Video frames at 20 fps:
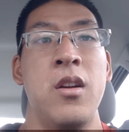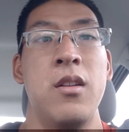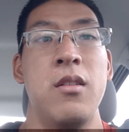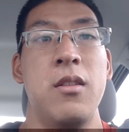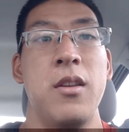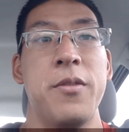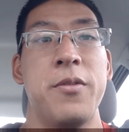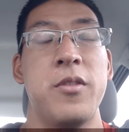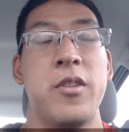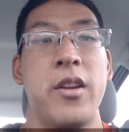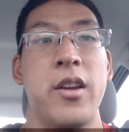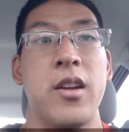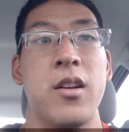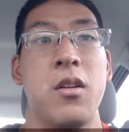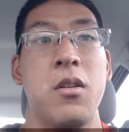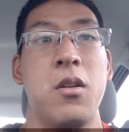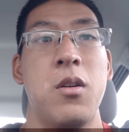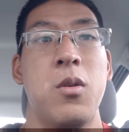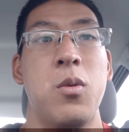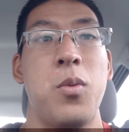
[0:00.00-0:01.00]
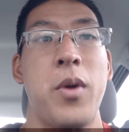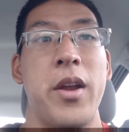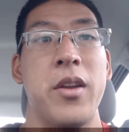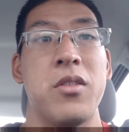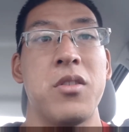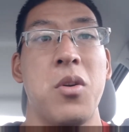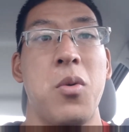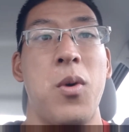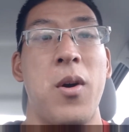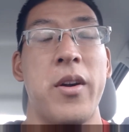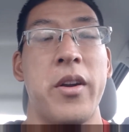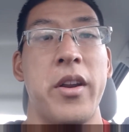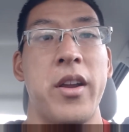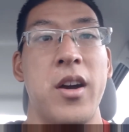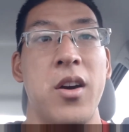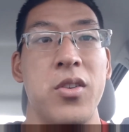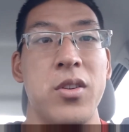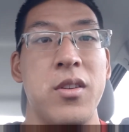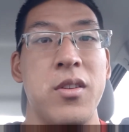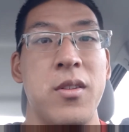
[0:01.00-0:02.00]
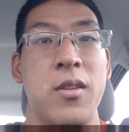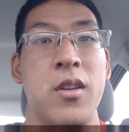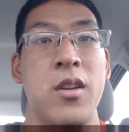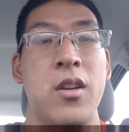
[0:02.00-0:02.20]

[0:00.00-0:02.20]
lifting weights or working out,